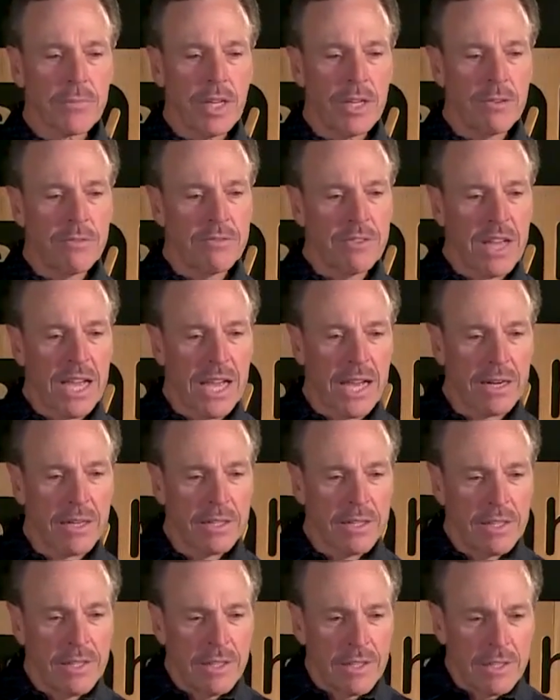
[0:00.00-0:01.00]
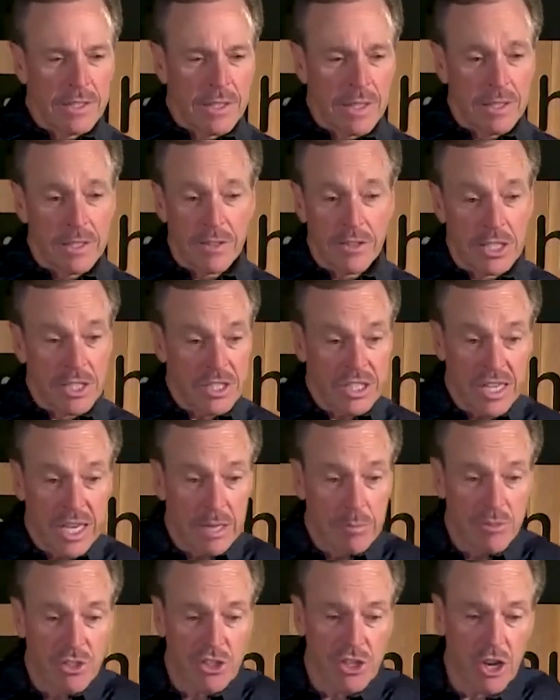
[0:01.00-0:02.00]
In fact, in this
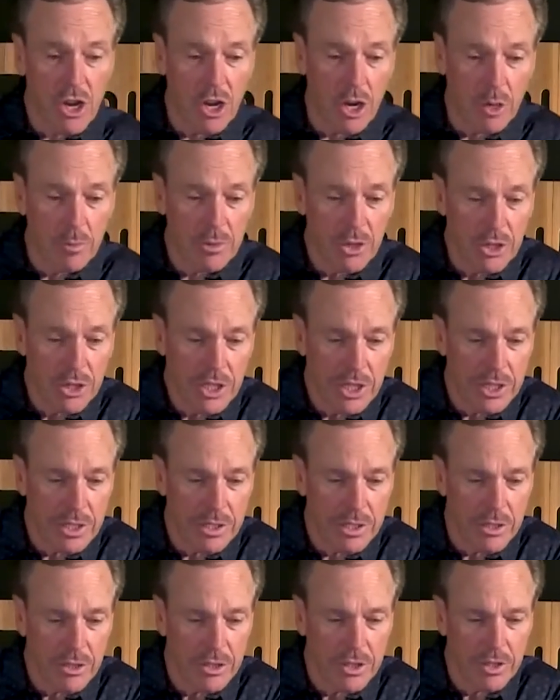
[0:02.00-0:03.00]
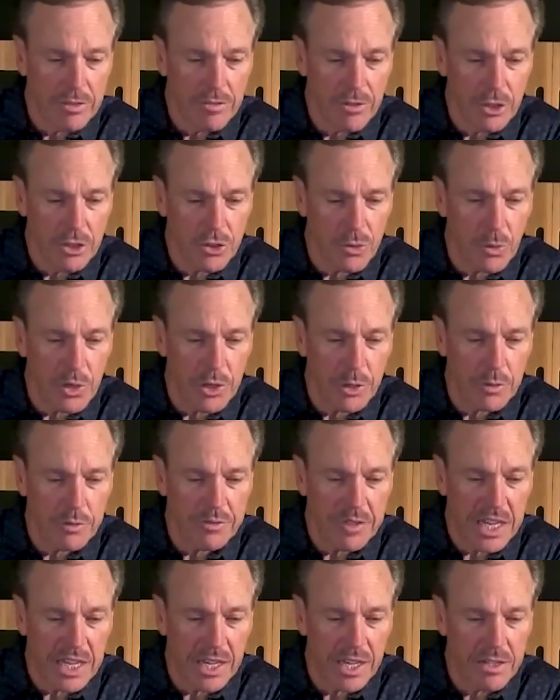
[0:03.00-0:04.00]
same psalm, look at verse
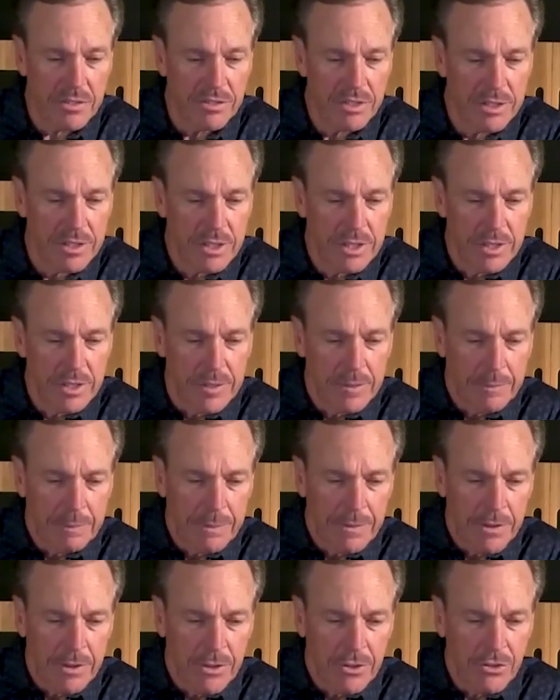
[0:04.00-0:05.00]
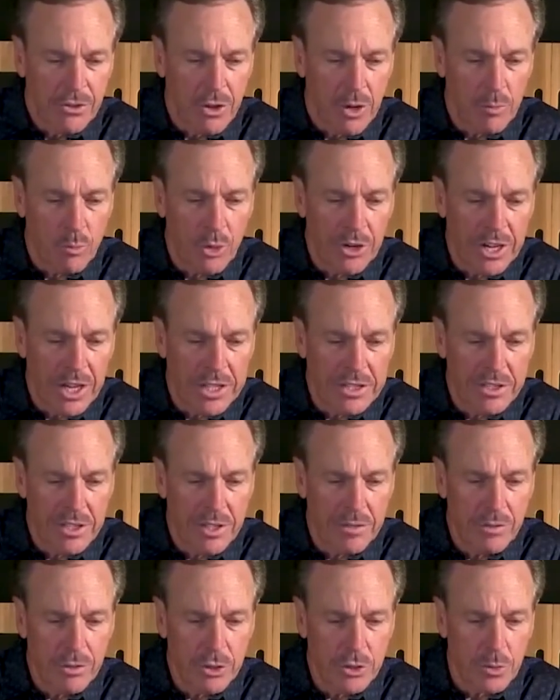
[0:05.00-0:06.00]
105. Psalm
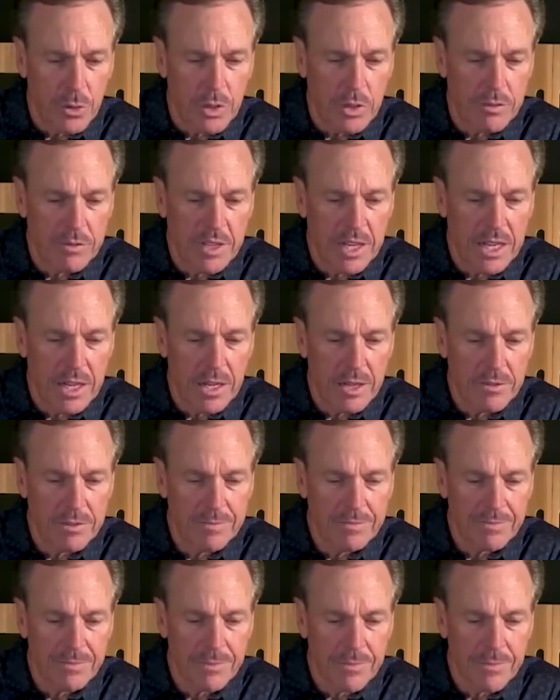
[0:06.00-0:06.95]
119, verse 105.